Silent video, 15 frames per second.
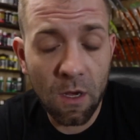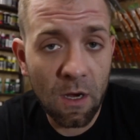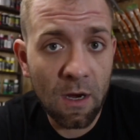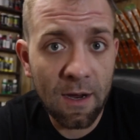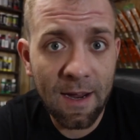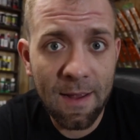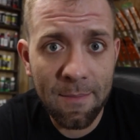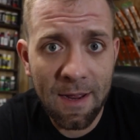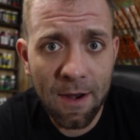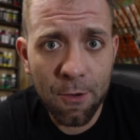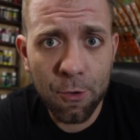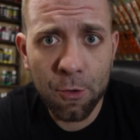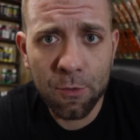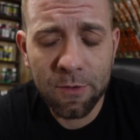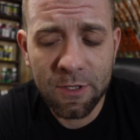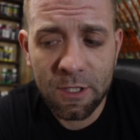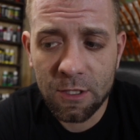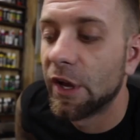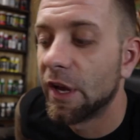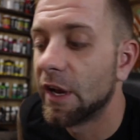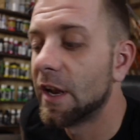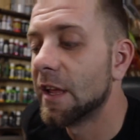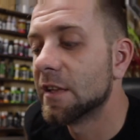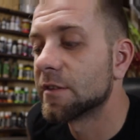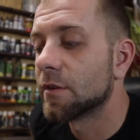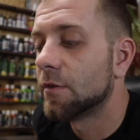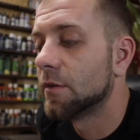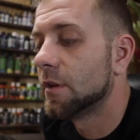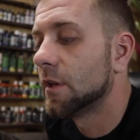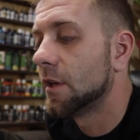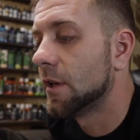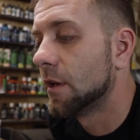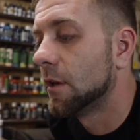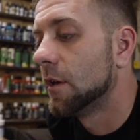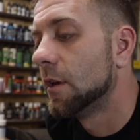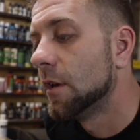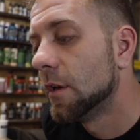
Alright, my dudes. It is only...